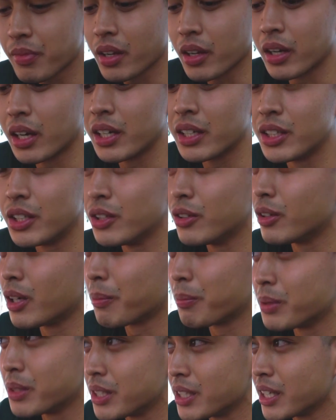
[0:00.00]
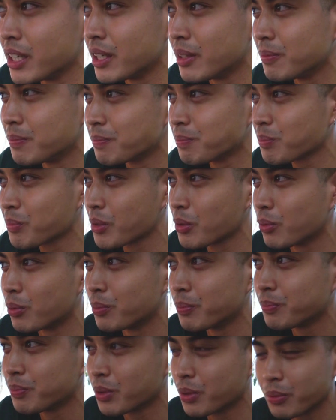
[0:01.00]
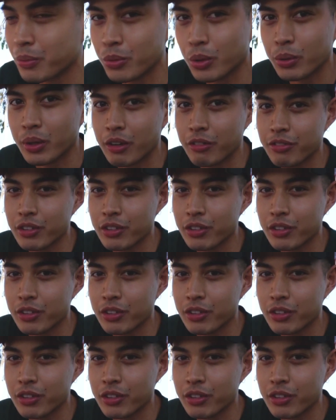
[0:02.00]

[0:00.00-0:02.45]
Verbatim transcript: Gotta do represent where we're